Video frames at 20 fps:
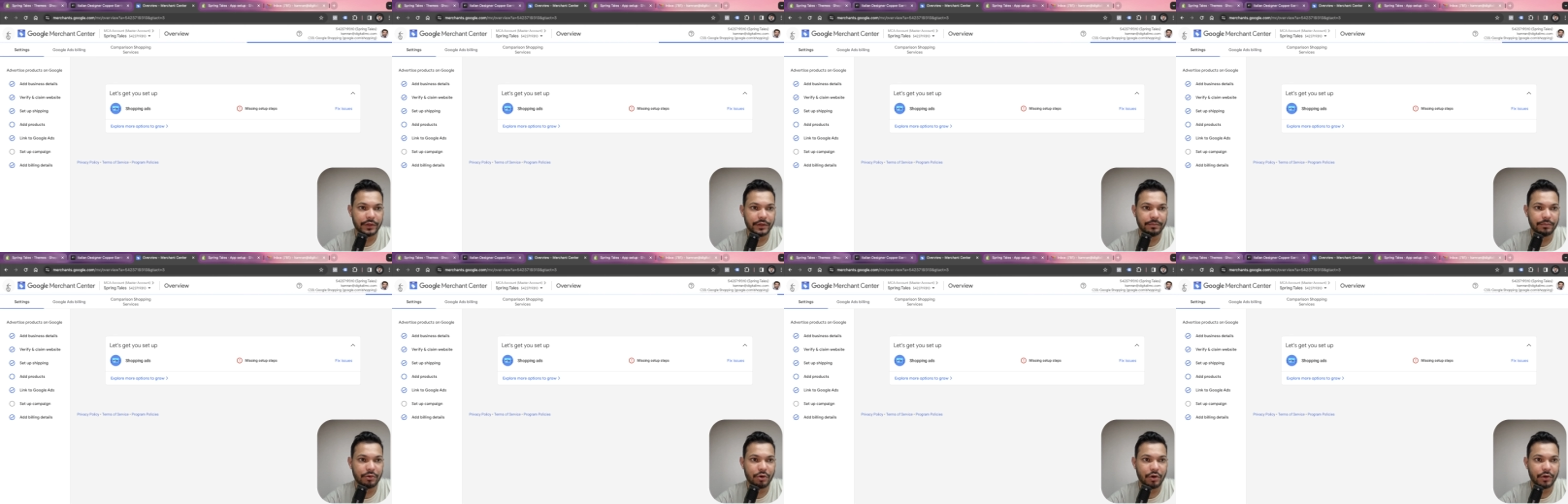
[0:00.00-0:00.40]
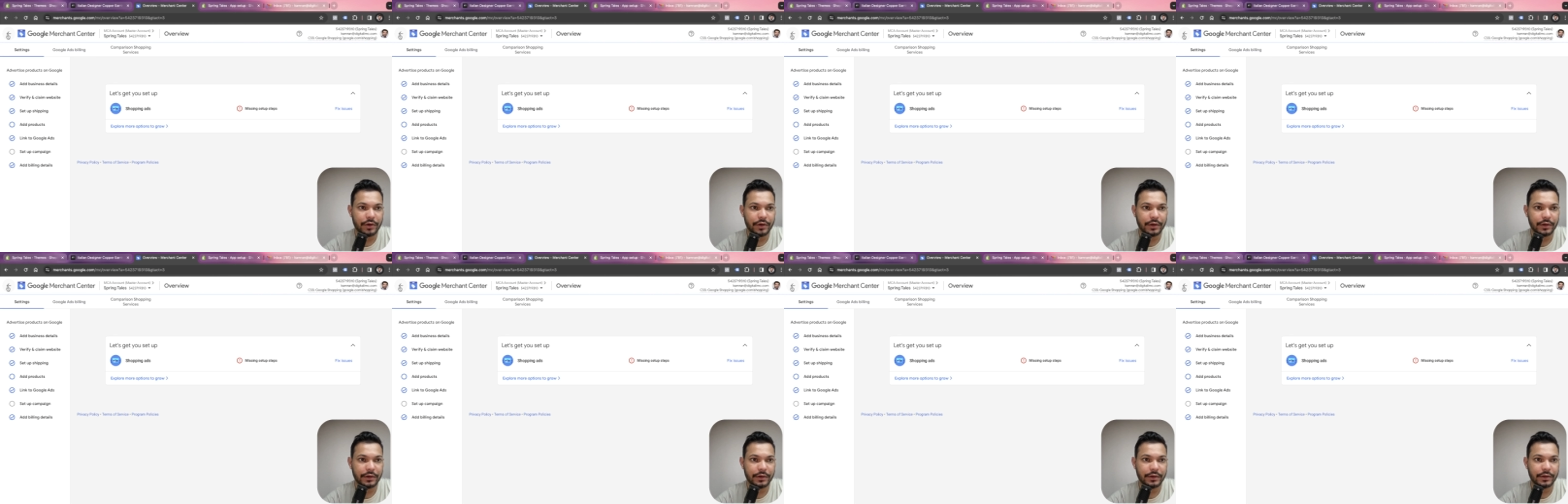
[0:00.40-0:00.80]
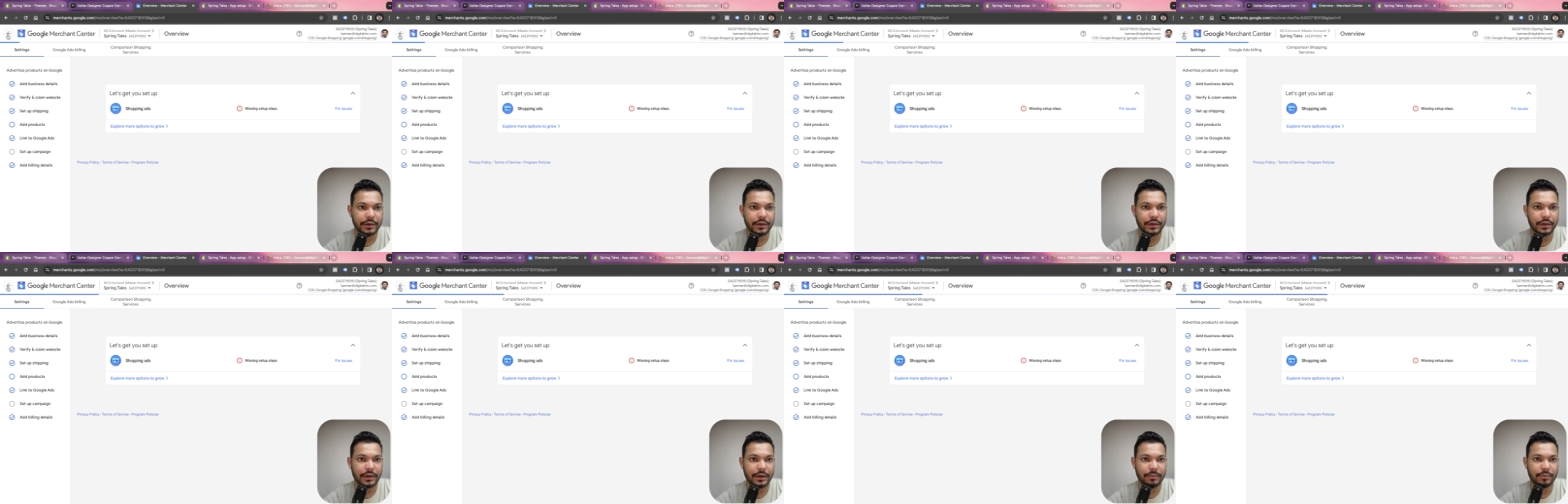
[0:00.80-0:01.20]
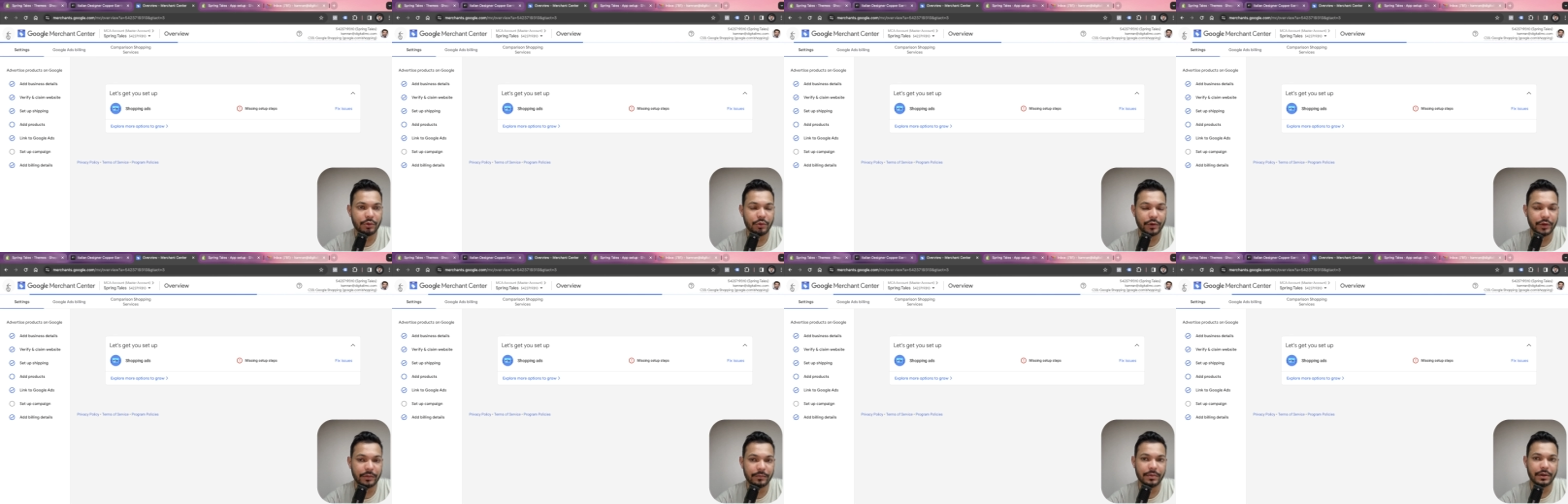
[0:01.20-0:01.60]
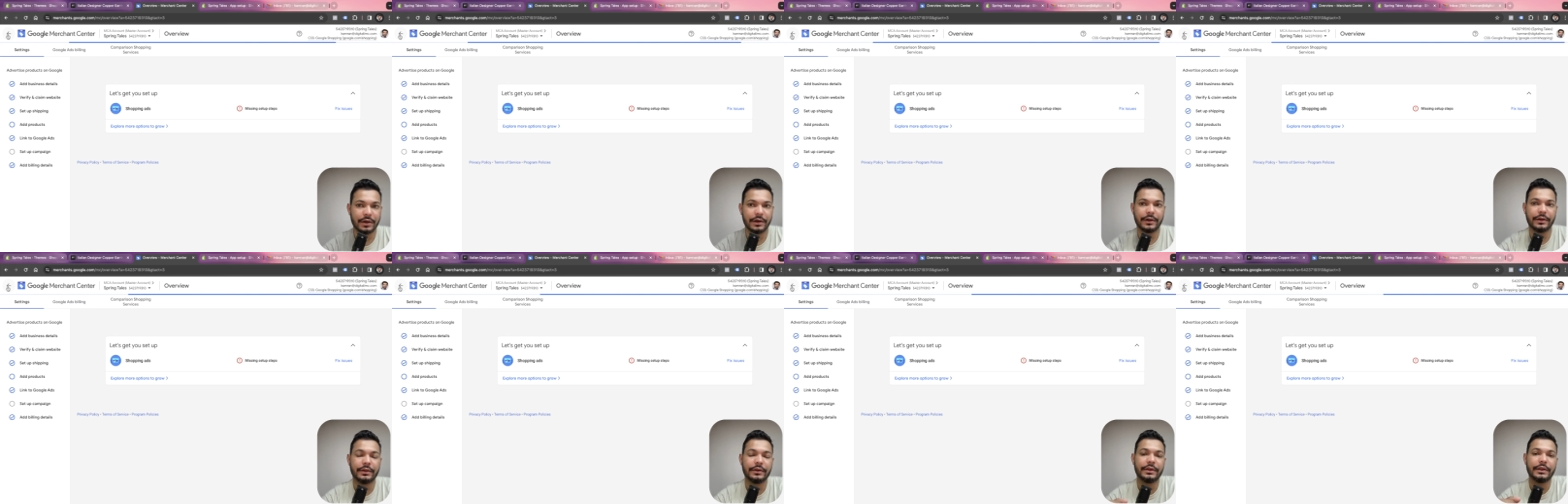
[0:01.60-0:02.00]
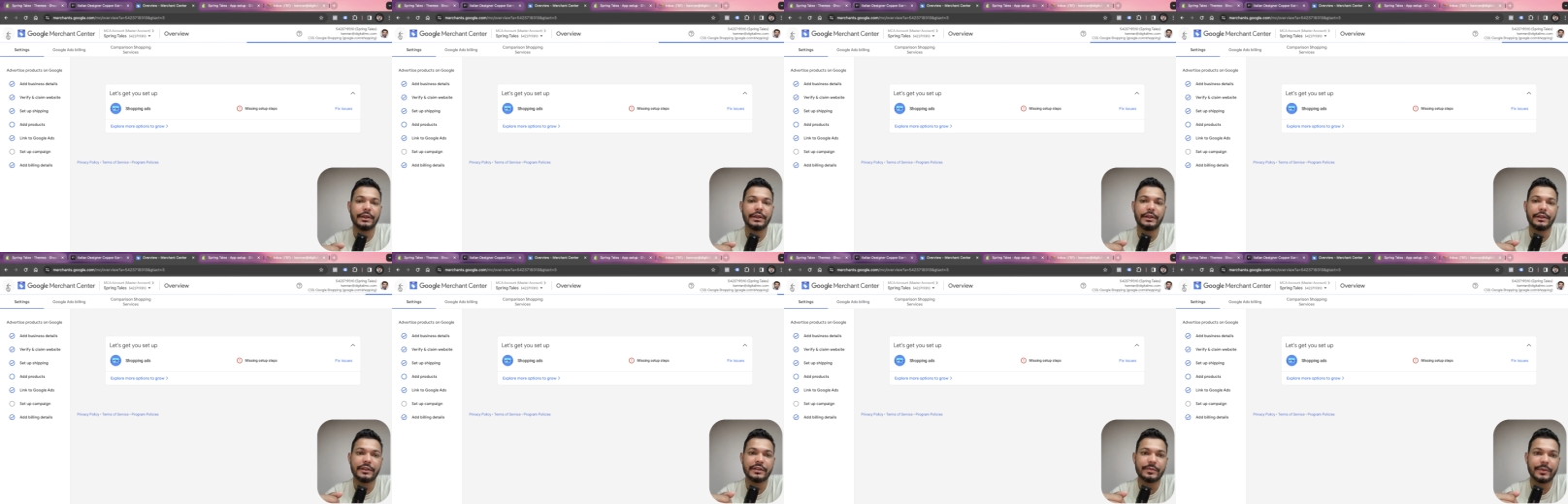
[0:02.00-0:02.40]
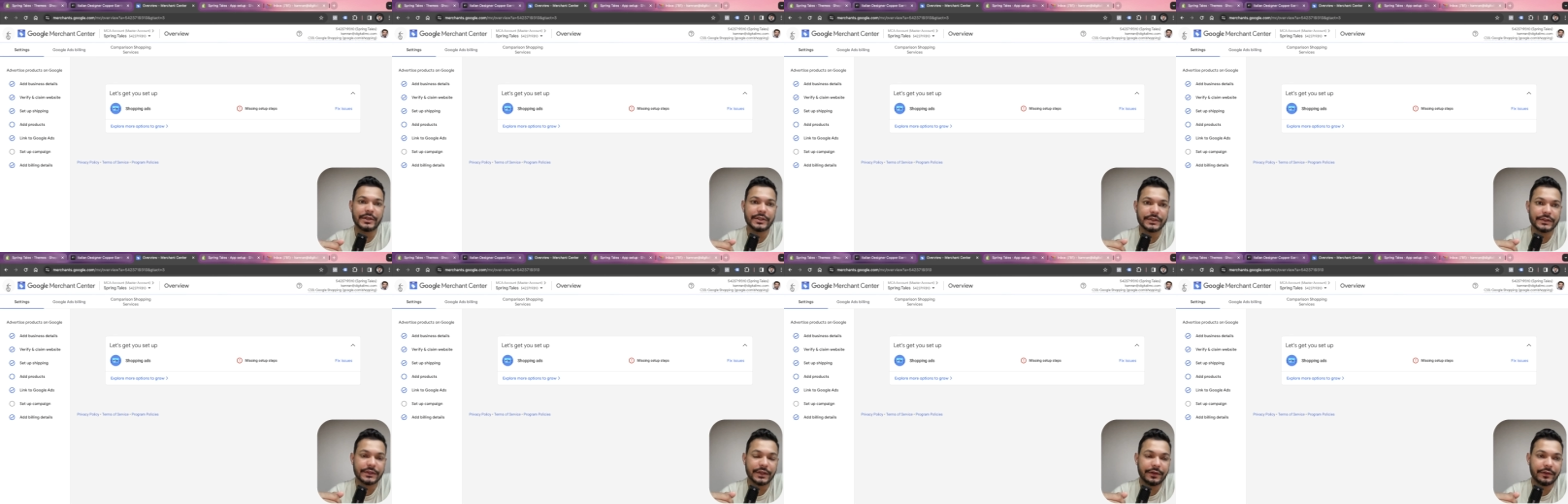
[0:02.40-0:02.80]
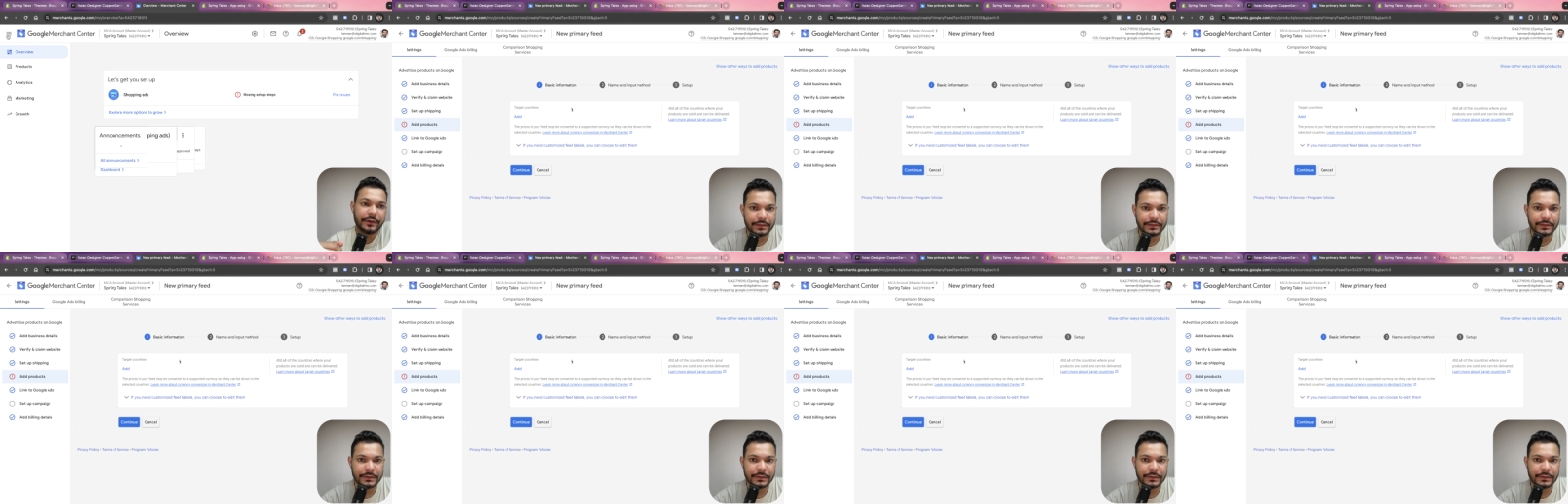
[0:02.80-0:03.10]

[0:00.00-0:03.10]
the product uploading part in this Merchant Center.